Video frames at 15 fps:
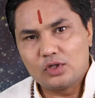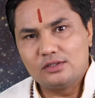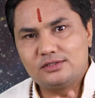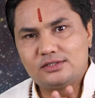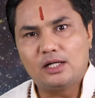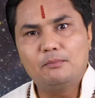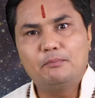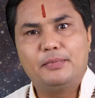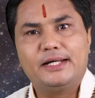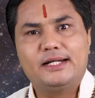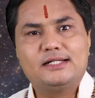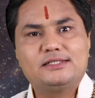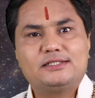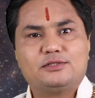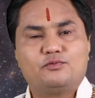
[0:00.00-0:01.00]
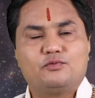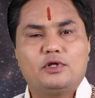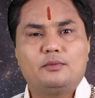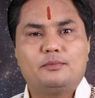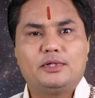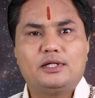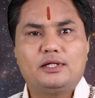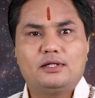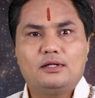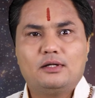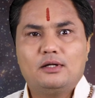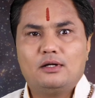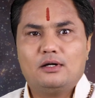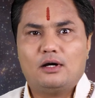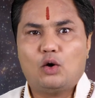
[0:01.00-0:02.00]
Some parents will be
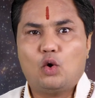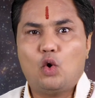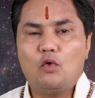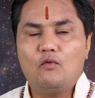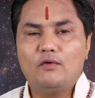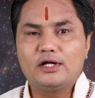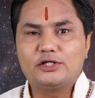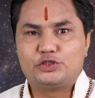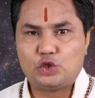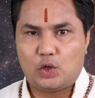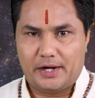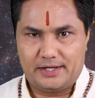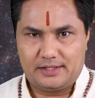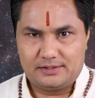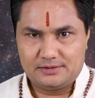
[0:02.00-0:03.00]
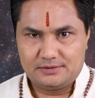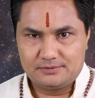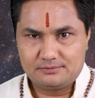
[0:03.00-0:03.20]
overjoyed